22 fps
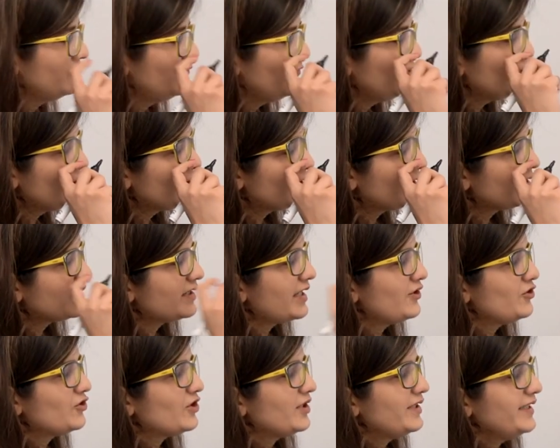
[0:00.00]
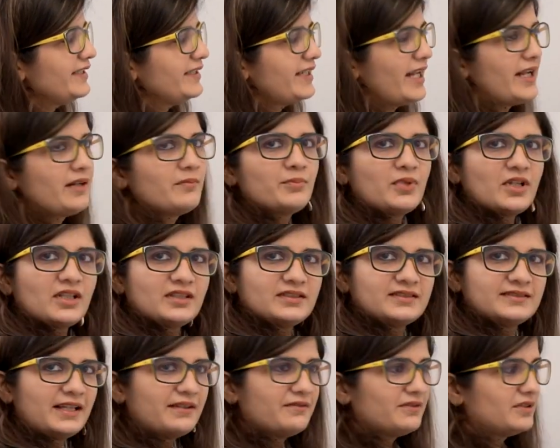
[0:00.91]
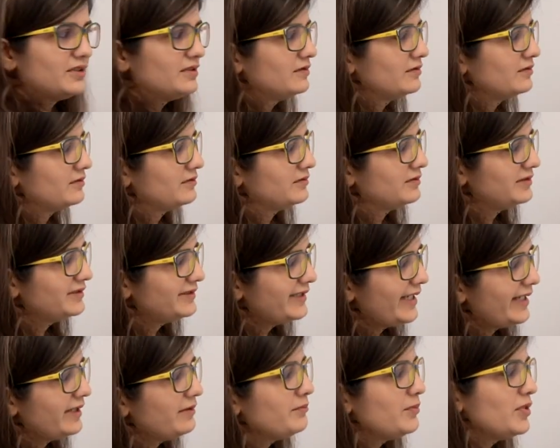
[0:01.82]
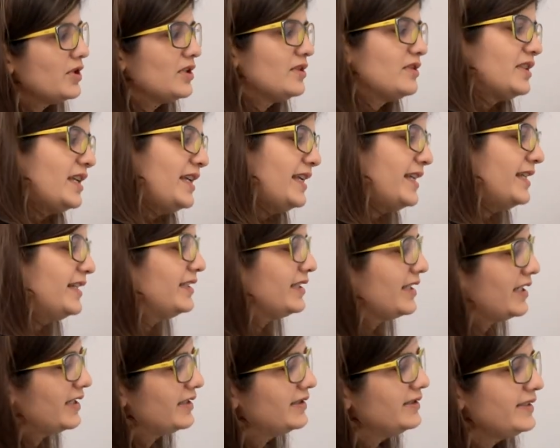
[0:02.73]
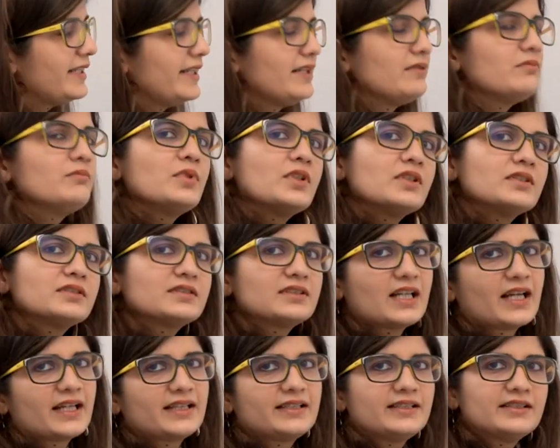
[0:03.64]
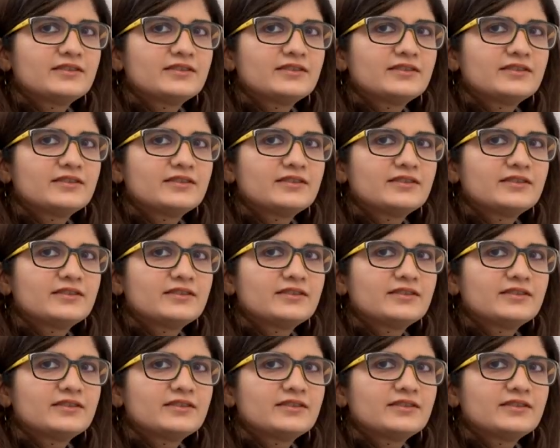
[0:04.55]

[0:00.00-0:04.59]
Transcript: which is essentially 10 plus 7, 10 plus 8 and 10 plus 9.